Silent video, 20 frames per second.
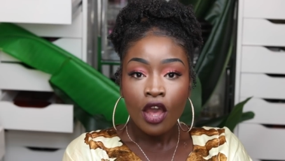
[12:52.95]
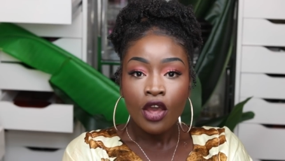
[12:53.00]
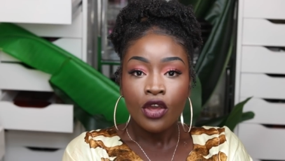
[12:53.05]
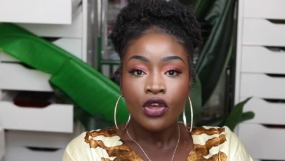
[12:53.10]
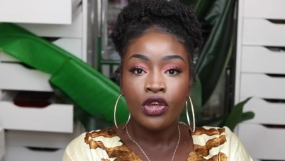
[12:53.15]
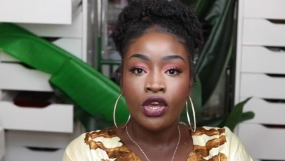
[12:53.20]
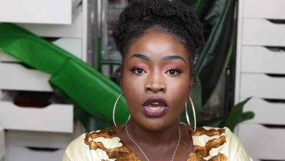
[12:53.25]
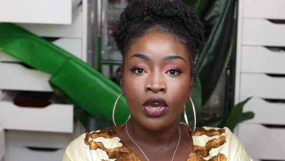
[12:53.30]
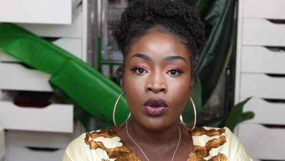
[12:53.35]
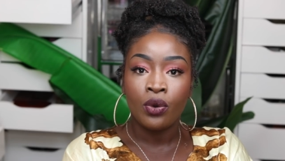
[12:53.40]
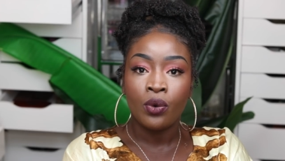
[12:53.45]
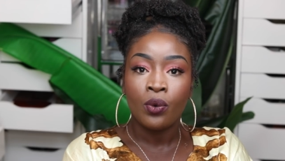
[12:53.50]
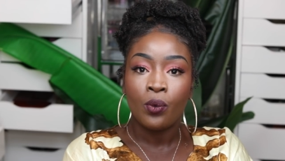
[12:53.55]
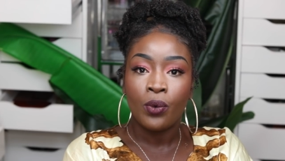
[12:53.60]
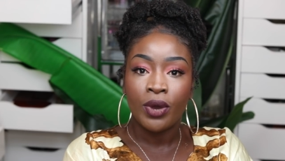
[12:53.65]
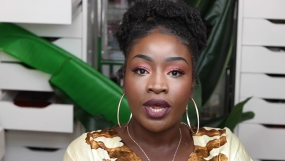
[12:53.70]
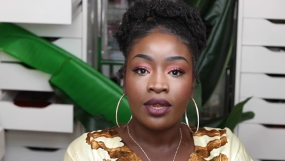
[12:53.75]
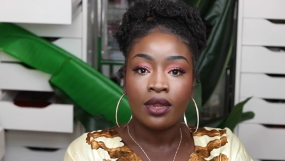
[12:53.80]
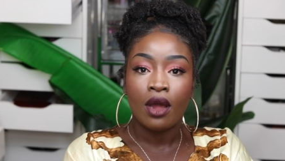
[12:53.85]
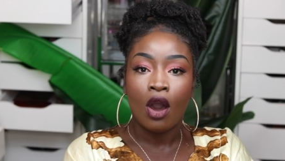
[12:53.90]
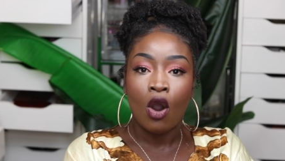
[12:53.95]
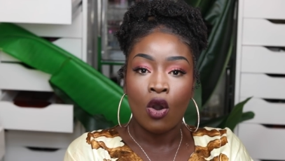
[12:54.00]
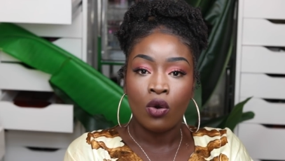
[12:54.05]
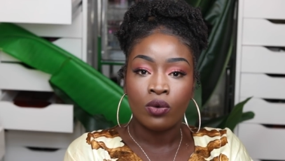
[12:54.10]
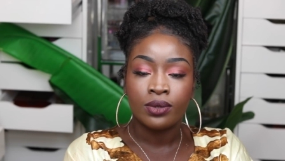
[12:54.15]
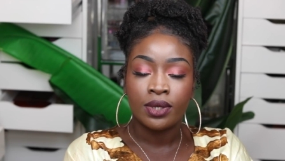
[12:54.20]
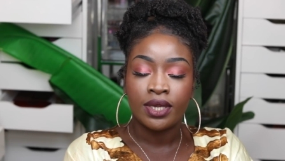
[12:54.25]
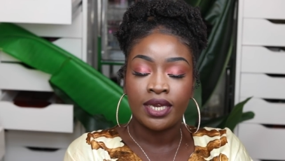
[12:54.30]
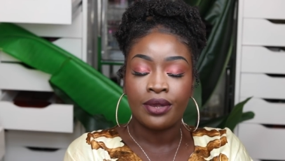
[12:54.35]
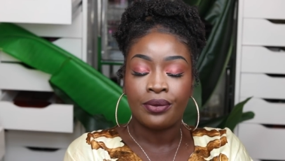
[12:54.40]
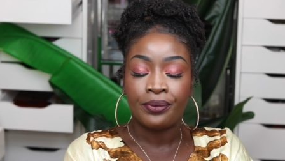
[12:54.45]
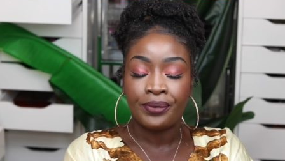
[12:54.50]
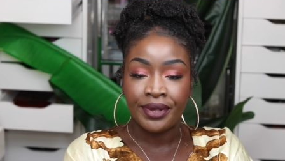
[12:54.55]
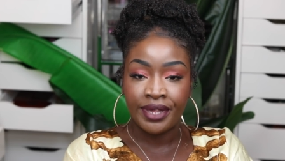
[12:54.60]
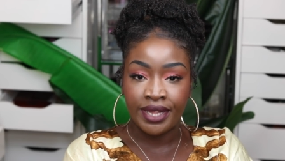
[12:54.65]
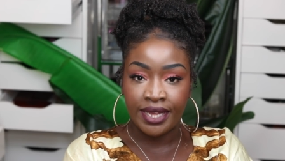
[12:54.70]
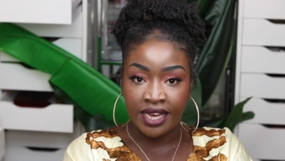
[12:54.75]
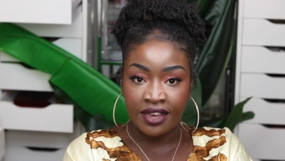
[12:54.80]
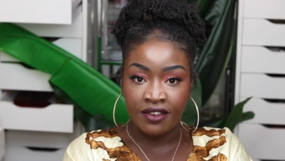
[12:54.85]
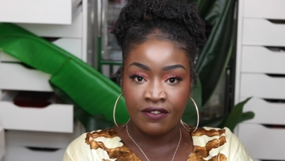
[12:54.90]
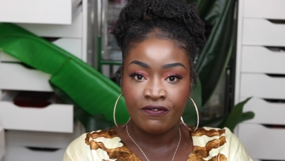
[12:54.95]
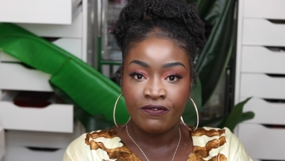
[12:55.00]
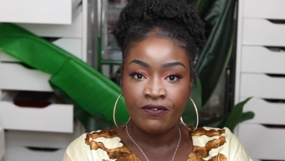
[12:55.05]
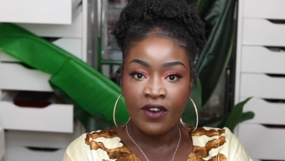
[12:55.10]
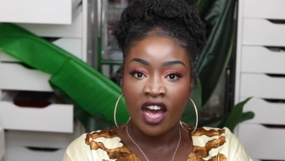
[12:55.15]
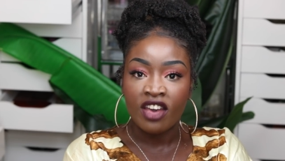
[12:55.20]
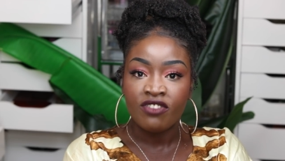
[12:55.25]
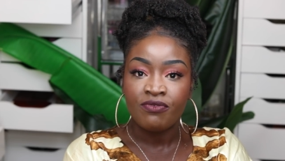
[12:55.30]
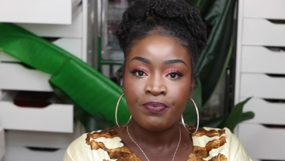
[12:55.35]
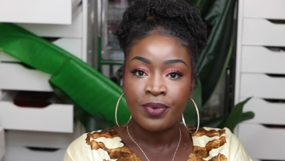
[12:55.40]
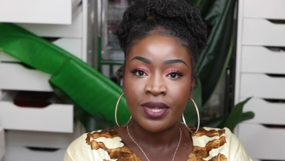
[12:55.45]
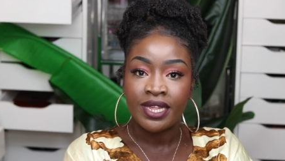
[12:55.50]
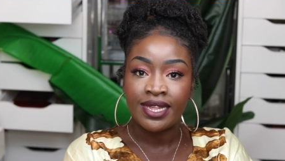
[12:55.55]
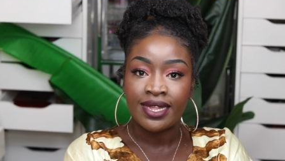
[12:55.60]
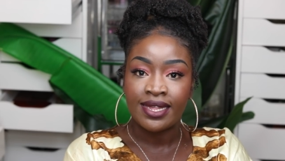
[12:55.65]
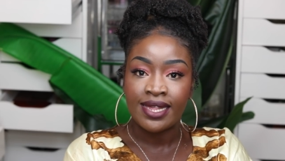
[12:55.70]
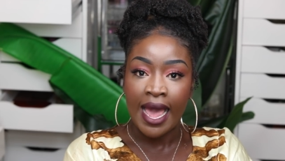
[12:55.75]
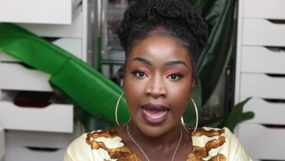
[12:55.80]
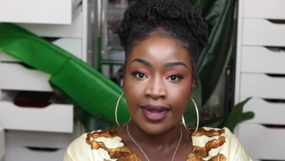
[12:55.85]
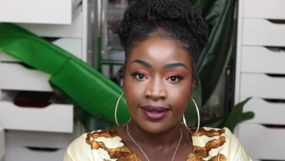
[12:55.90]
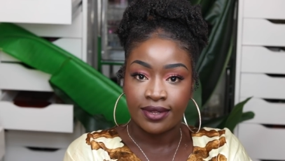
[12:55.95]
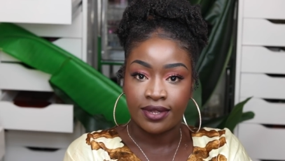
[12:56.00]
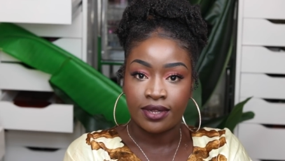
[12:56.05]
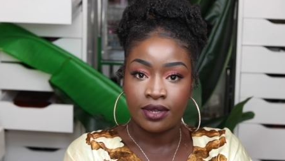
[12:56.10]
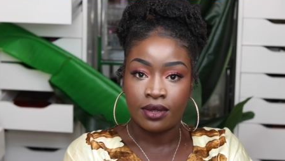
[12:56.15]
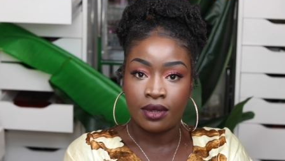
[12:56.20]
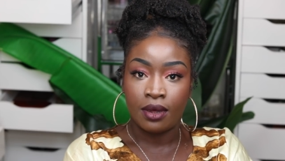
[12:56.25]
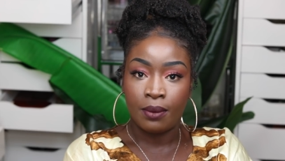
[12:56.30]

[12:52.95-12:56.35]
you will only receive 5%